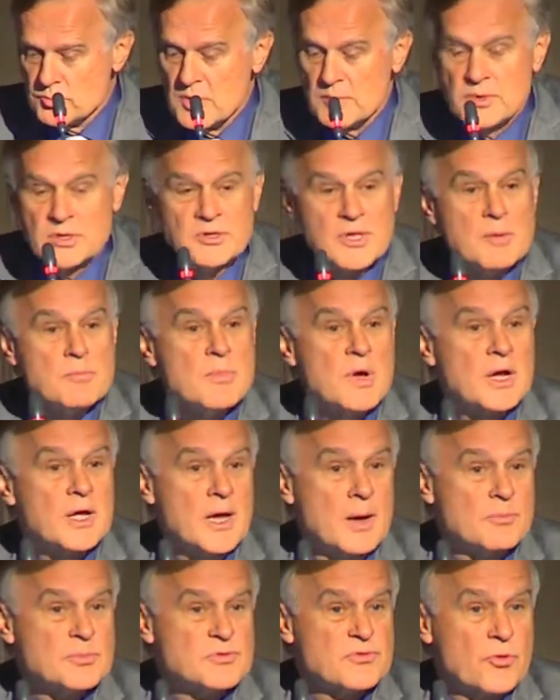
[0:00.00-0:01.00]
maybe
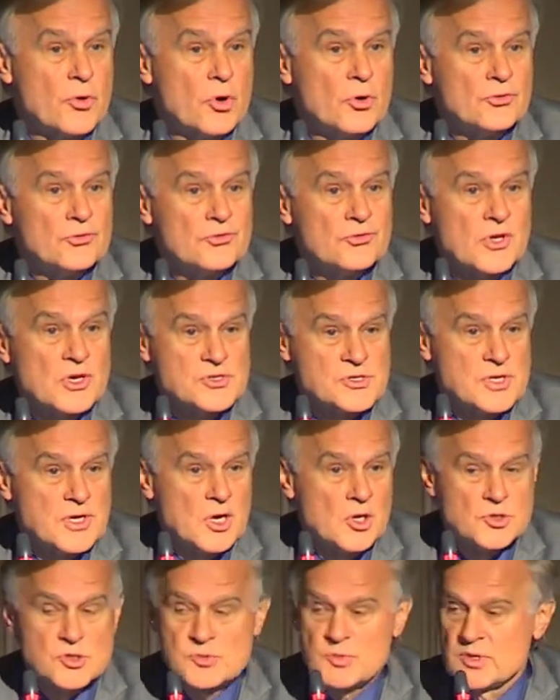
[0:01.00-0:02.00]
Denmark comes first, as
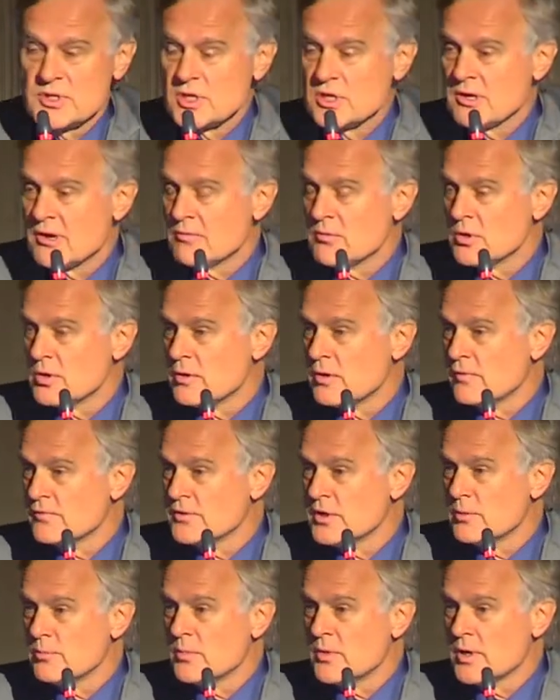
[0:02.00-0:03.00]
announced by the governor
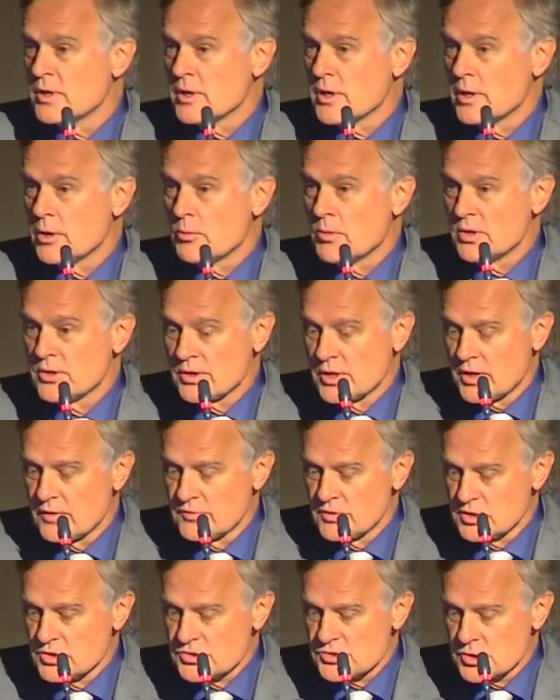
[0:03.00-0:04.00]
of Denmark
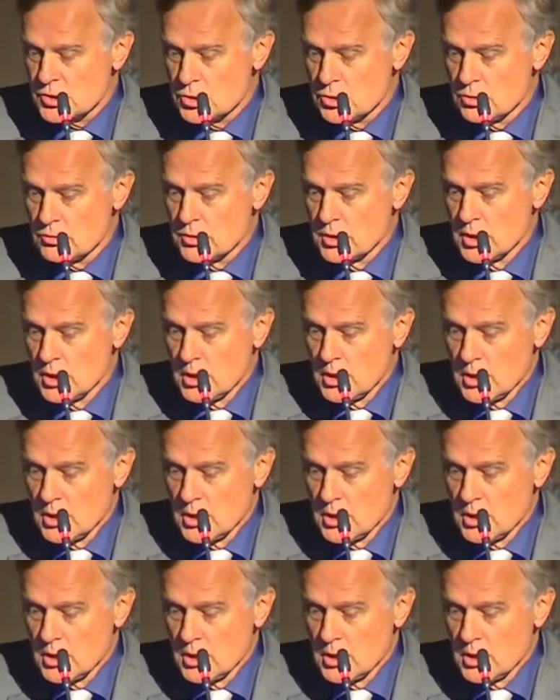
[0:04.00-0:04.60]
1.5 years ago,